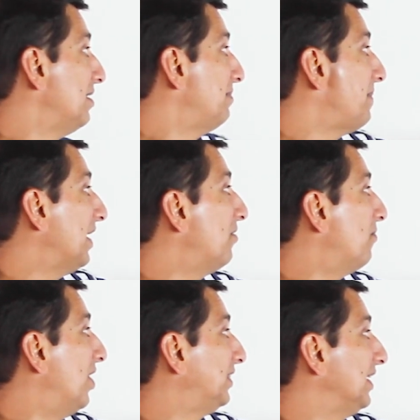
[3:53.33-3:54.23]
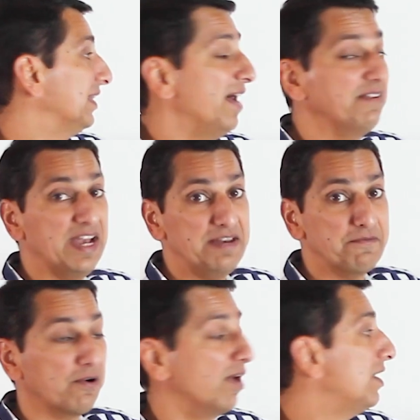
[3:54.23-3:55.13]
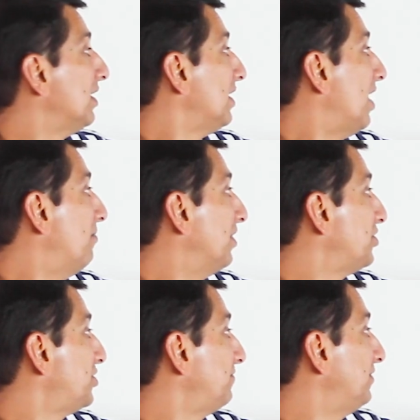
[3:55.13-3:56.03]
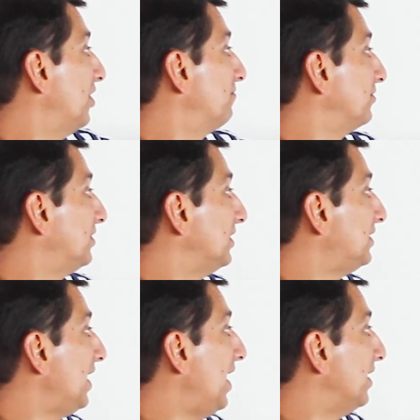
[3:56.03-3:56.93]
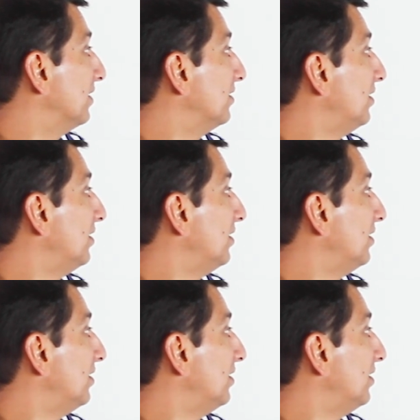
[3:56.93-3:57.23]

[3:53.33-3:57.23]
Maybe I don't want the 11 anymore. I want to shift it over to the 10.